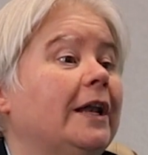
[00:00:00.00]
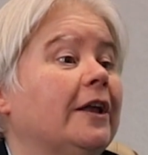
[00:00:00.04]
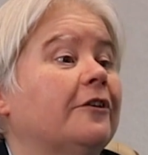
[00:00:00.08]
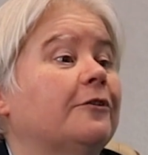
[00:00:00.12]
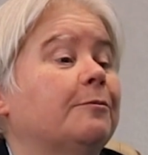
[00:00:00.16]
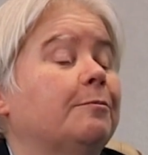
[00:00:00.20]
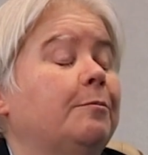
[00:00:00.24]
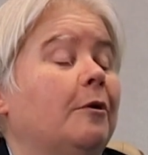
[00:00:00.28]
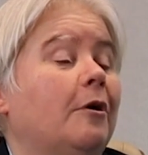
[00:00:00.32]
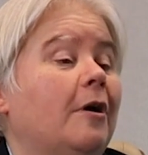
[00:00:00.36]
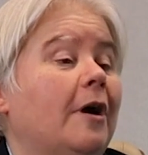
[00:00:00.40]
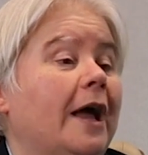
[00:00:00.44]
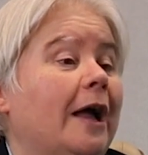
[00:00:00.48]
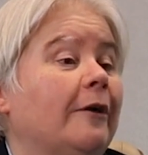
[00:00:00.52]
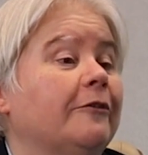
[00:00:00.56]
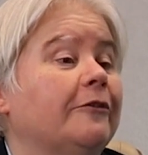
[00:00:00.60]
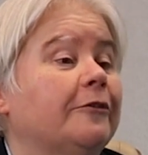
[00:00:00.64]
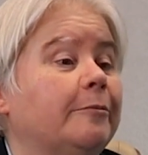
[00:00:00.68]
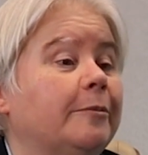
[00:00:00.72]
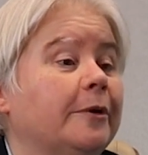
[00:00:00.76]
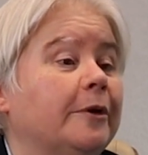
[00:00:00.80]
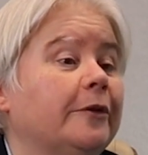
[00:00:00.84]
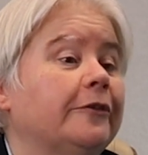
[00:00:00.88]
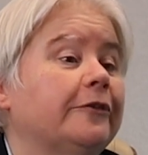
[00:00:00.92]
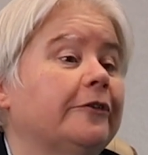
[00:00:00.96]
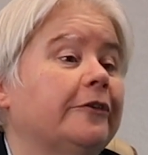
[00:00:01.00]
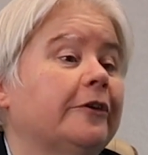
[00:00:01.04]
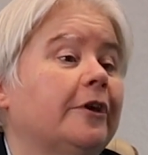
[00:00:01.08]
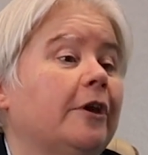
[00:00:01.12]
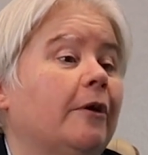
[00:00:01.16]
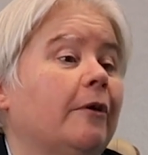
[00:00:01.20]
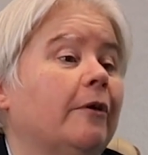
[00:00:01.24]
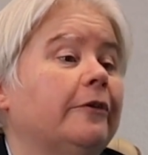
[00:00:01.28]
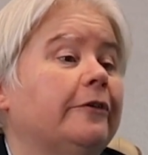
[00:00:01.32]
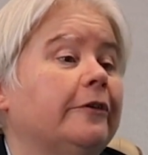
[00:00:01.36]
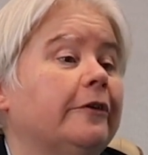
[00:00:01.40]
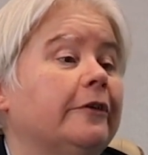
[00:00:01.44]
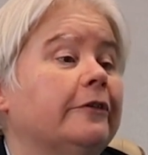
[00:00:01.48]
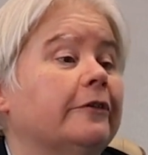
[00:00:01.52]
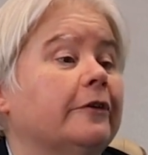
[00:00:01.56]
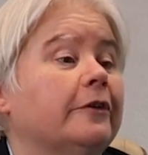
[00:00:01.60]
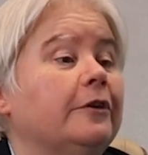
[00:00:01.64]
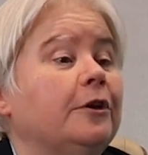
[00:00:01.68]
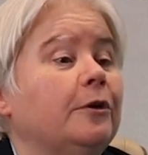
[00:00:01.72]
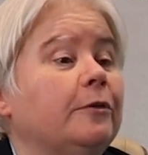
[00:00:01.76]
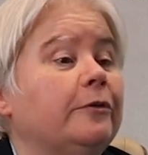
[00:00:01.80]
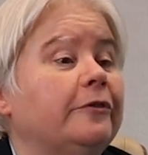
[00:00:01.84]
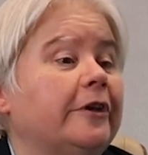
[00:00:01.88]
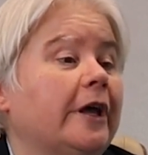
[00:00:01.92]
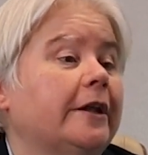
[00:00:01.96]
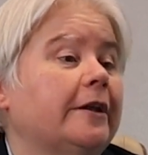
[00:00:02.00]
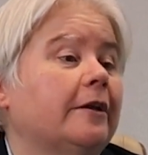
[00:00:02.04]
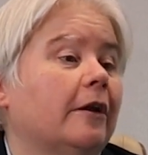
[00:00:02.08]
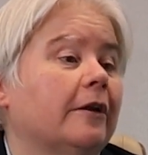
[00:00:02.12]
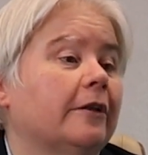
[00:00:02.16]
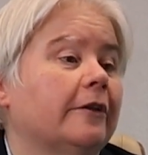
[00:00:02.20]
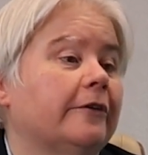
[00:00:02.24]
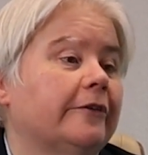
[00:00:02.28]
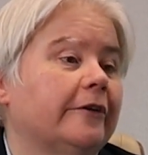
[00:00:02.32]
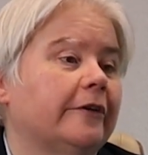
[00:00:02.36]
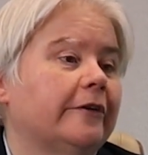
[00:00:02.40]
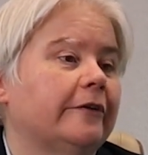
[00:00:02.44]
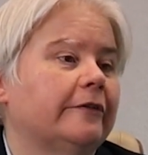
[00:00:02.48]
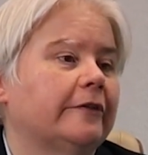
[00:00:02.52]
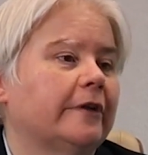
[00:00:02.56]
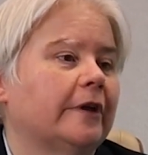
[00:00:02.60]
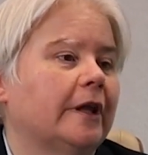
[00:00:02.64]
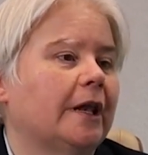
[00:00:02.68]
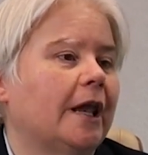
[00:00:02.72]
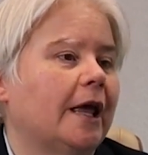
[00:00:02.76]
explore how to build security to new technologies